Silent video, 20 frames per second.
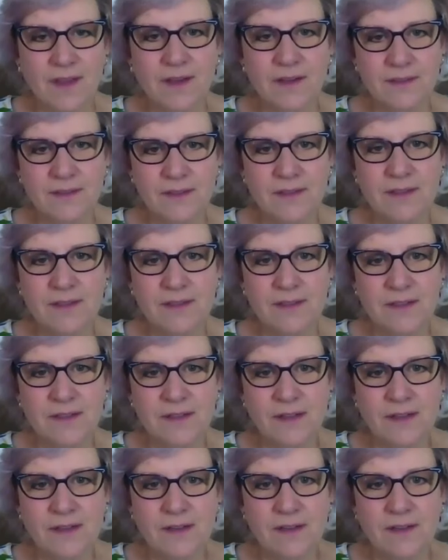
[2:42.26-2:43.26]

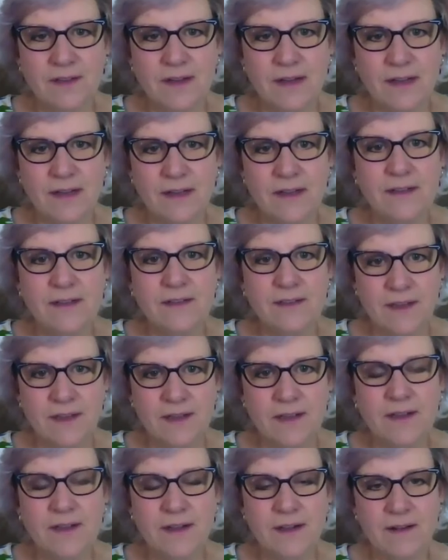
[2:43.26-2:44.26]

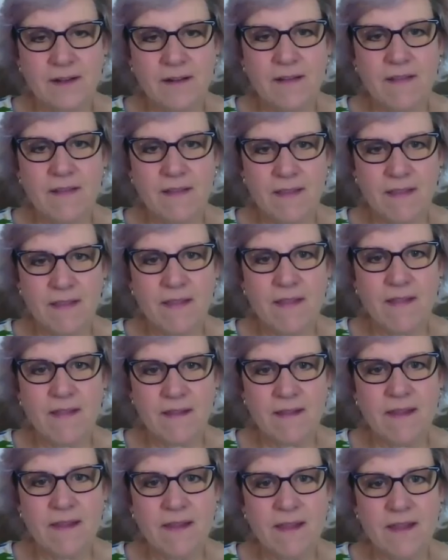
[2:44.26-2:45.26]

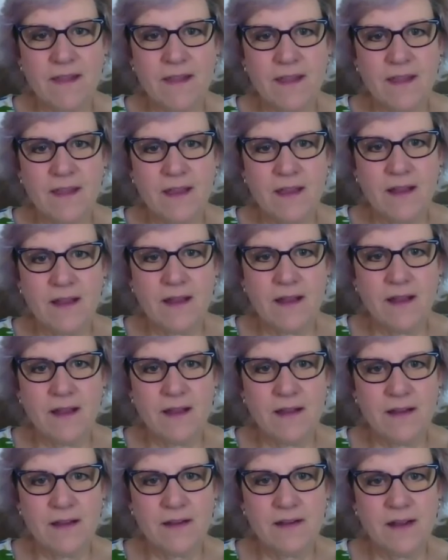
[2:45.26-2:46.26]

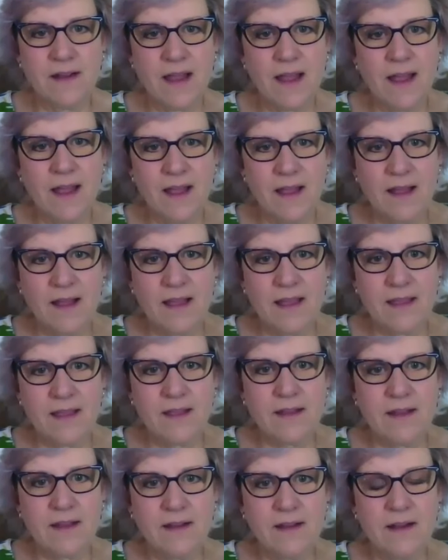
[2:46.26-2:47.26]

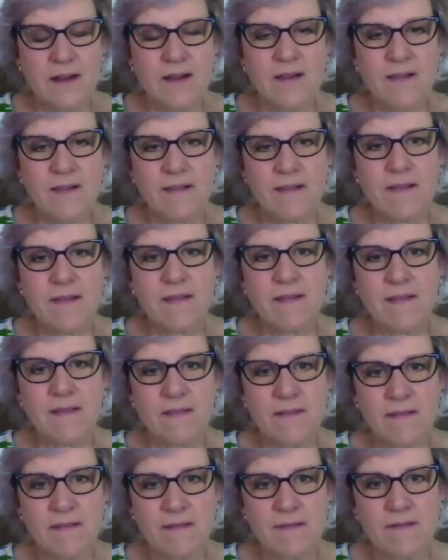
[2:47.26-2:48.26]

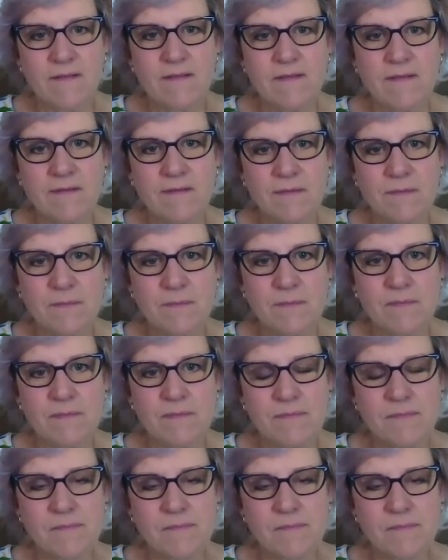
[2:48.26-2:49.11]
The person shown says nothing.